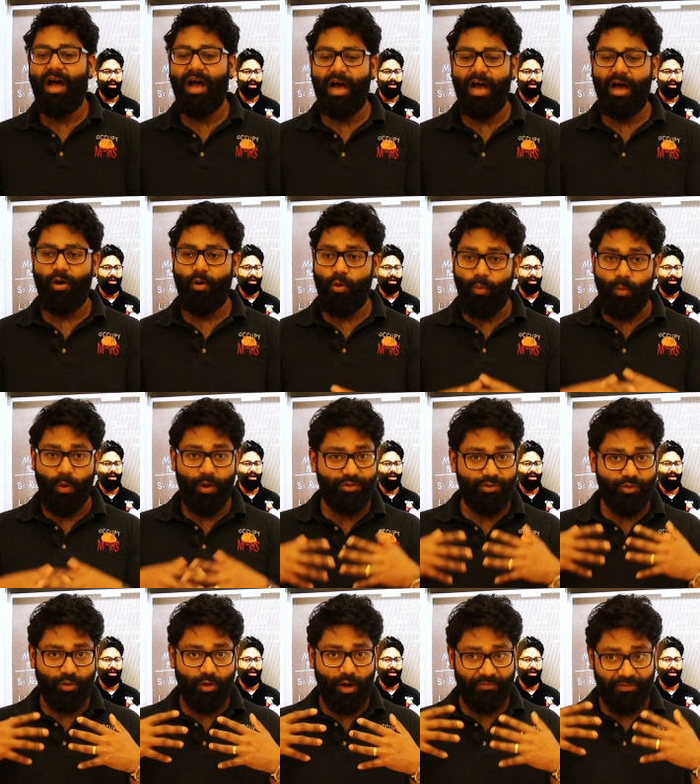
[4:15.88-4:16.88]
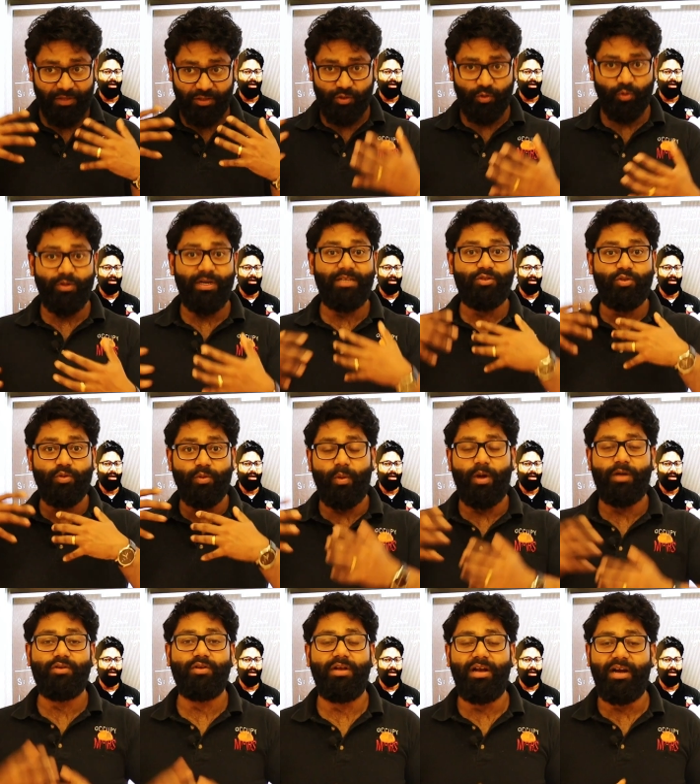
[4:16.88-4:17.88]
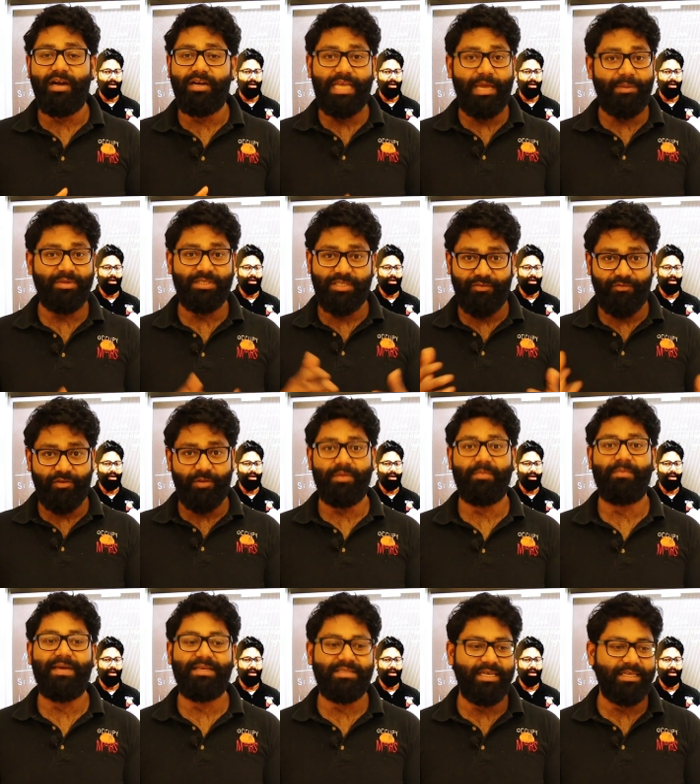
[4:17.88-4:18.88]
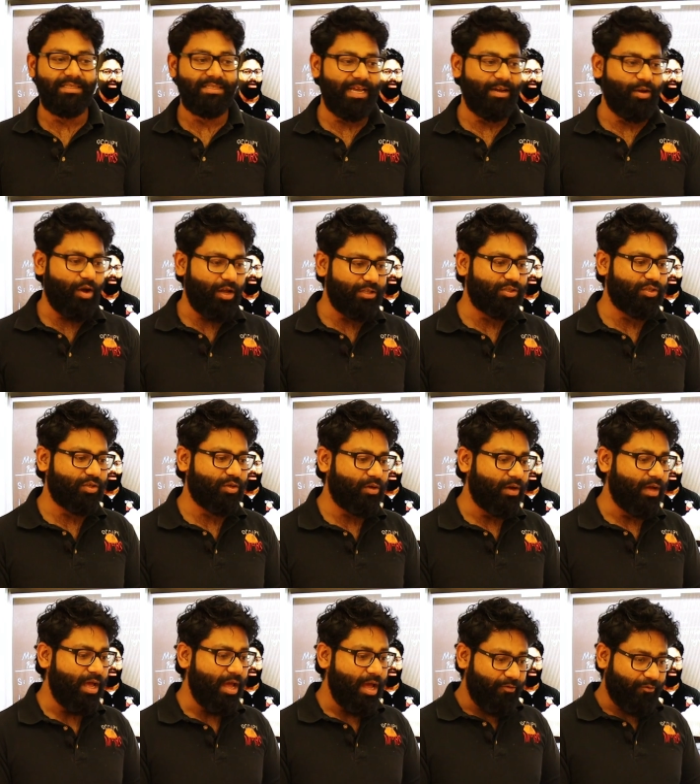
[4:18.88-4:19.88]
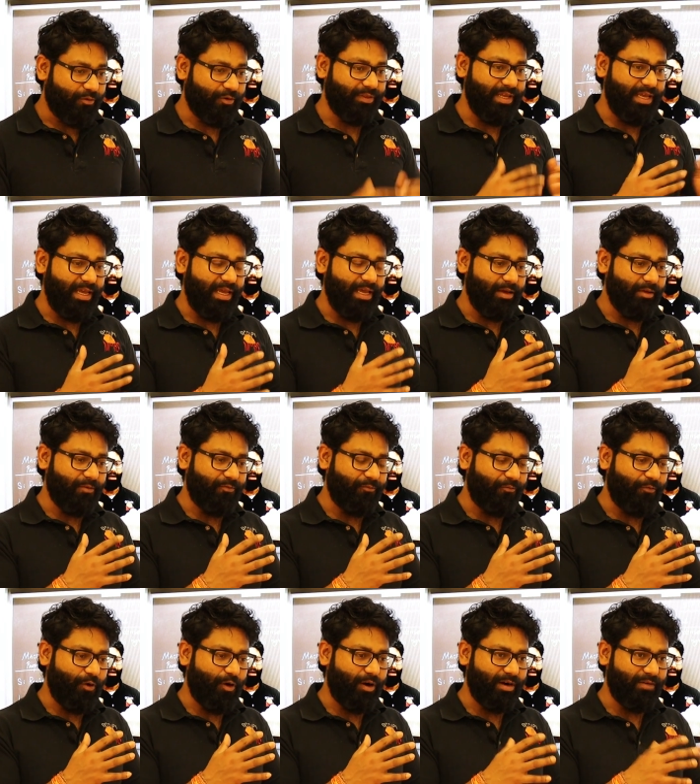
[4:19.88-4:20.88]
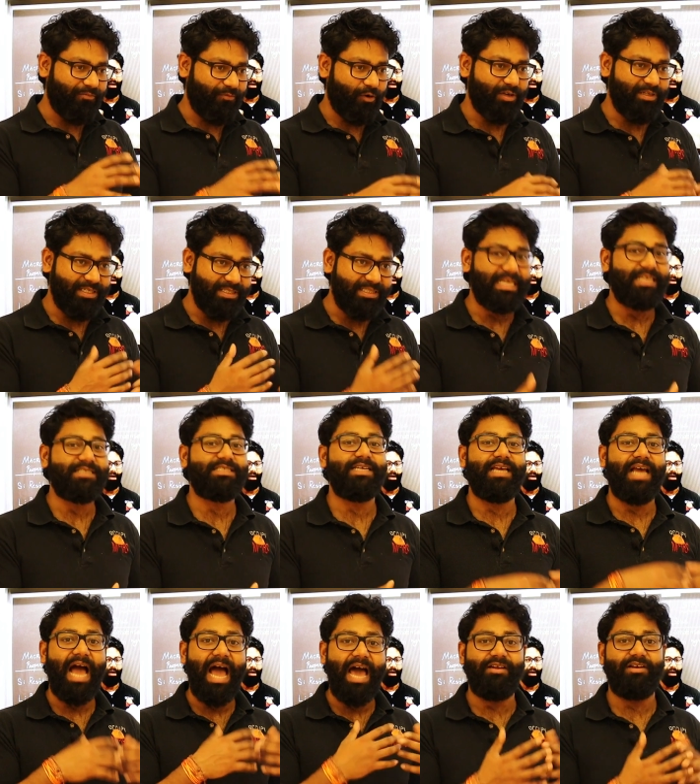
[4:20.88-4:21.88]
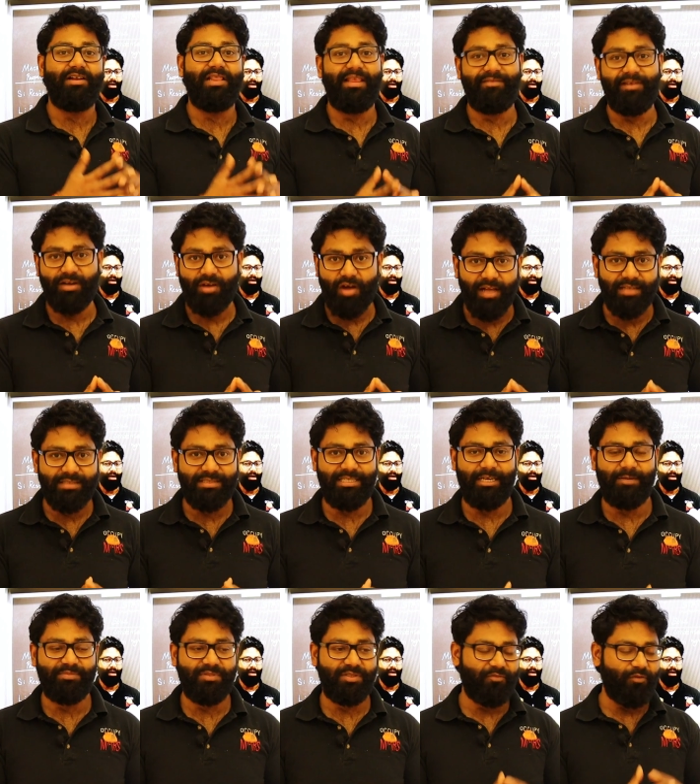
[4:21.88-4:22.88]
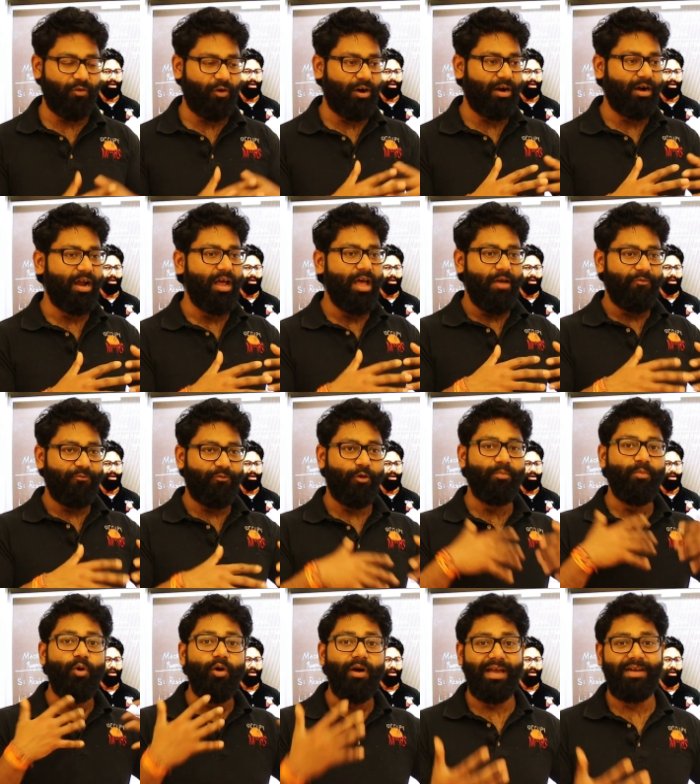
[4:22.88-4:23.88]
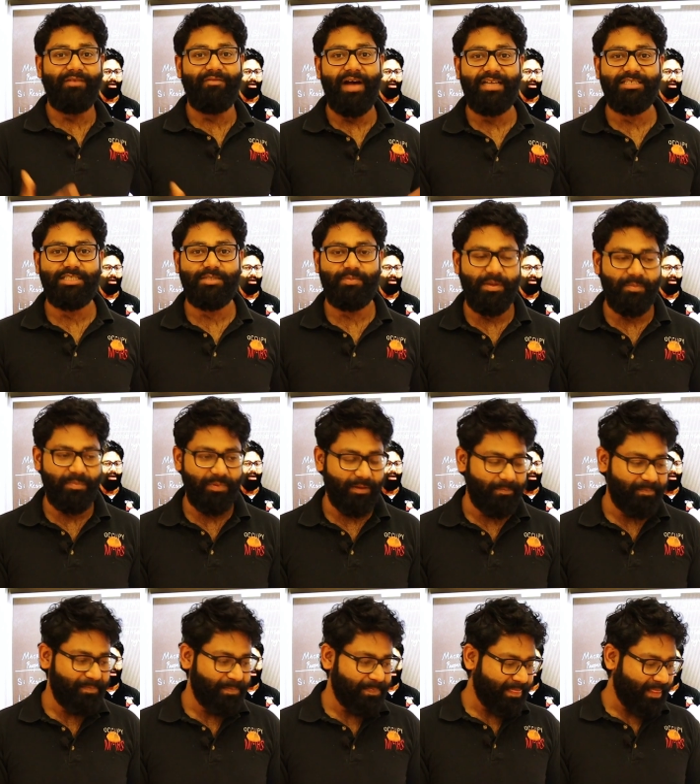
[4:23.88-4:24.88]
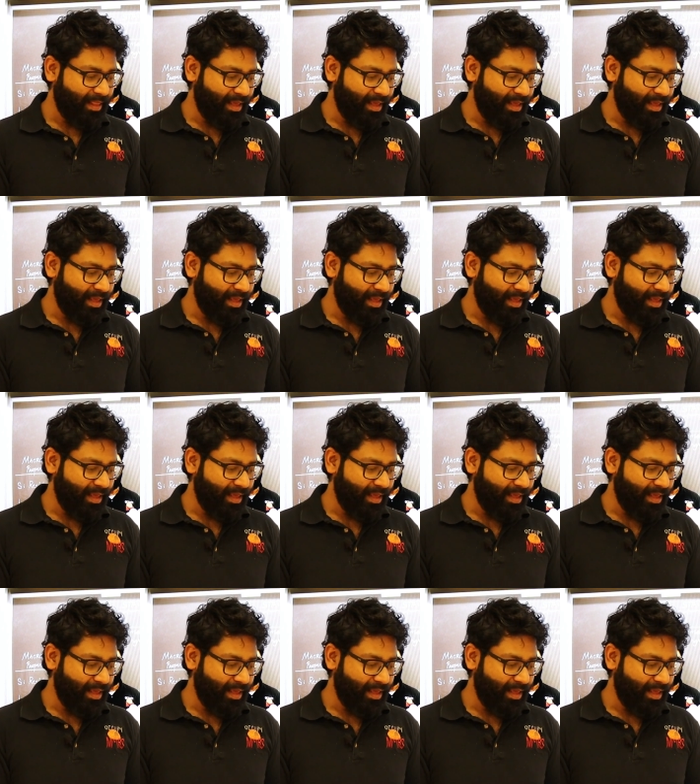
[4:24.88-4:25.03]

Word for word: uh, who want to, of the students who want to learn chemistry from the basics, and also for, the, for, for discussing higher level concepts for, for more advanced people.